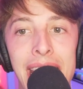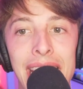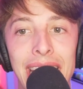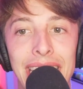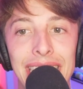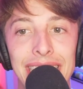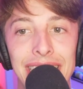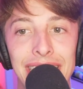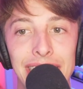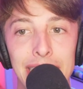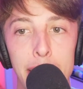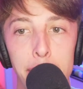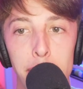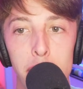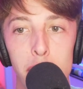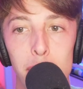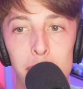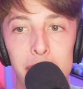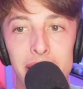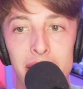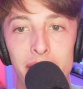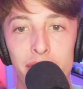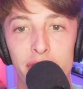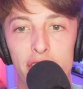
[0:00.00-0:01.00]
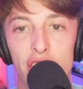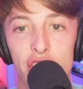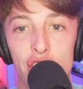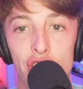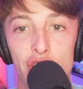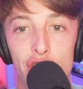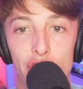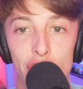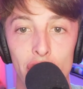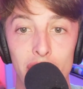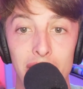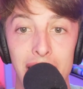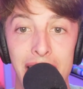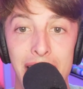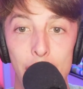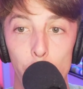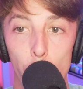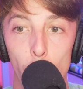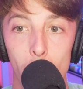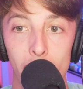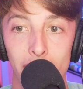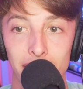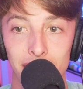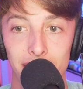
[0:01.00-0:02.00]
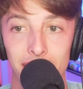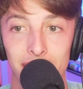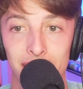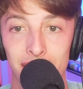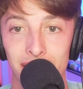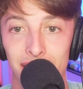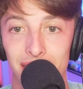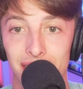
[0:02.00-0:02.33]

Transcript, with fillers: and accepted me for the jerk I was.